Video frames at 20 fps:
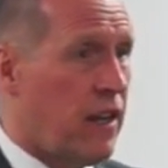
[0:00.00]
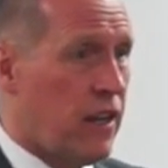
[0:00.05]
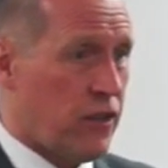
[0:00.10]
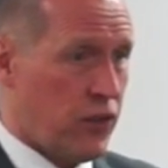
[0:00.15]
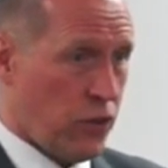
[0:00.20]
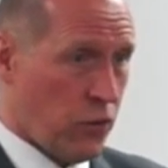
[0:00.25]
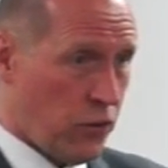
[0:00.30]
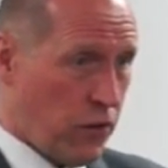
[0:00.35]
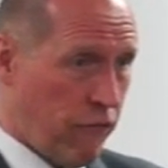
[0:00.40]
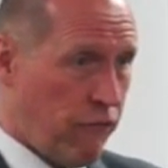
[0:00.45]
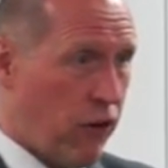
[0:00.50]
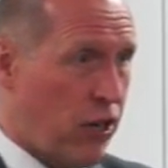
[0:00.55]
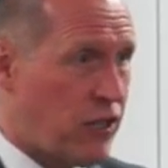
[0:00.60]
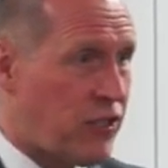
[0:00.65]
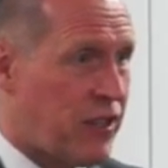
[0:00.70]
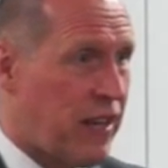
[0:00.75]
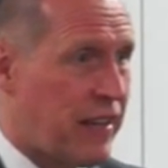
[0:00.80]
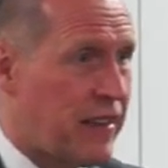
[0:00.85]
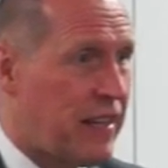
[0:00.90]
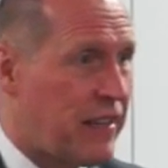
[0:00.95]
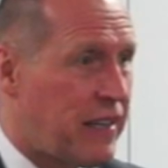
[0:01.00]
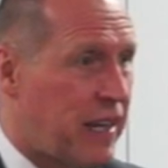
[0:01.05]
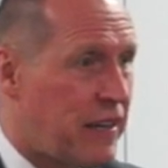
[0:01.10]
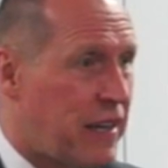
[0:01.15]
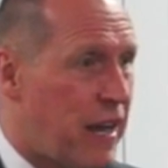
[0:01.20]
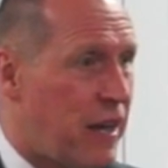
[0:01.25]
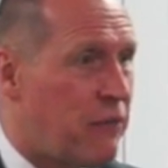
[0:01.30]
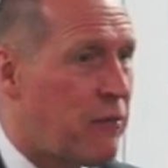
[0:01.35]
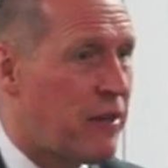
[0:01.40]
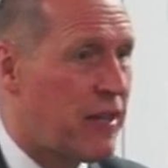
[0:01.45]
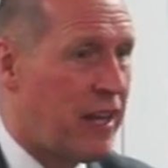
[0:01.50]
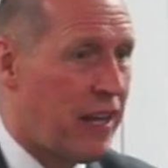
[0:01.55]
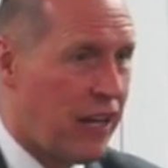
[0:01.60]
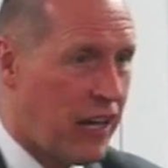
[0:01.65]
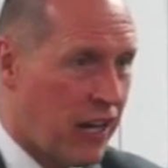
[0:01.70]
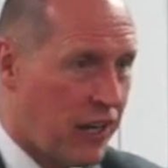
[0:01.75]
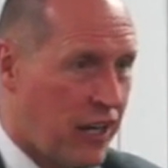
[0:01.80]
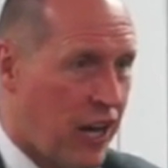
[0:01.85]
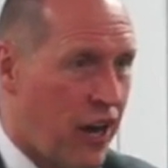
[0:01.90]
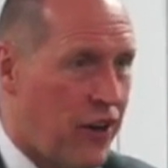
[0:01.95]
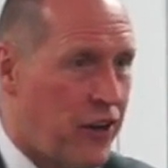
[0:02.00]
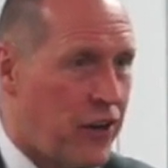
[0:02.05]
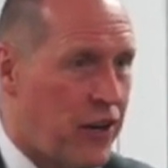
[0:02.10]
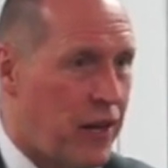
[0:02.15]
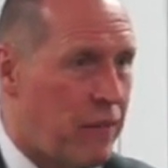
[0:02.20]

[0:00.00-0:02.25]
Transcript: do you know the first thing that they did when they encountered